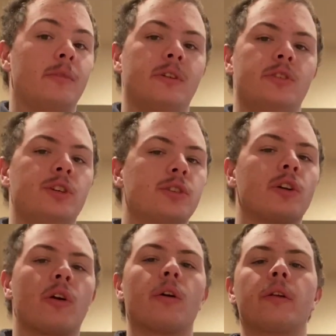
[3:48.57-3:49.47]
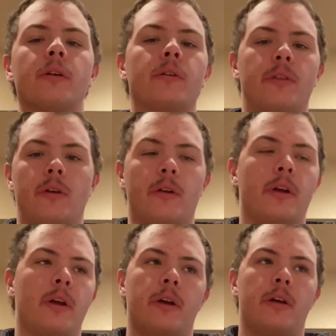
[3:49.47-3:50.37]
I changed a card here and there
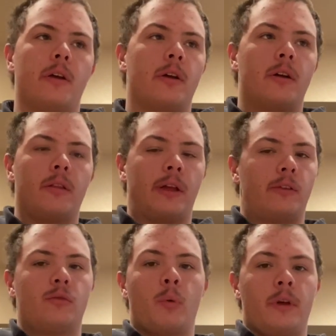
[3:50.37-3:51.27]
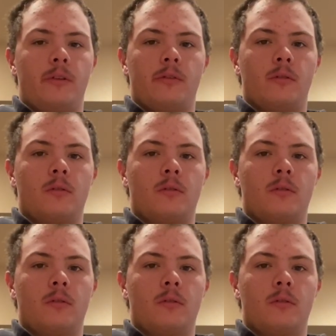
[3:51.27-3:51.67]
like twice.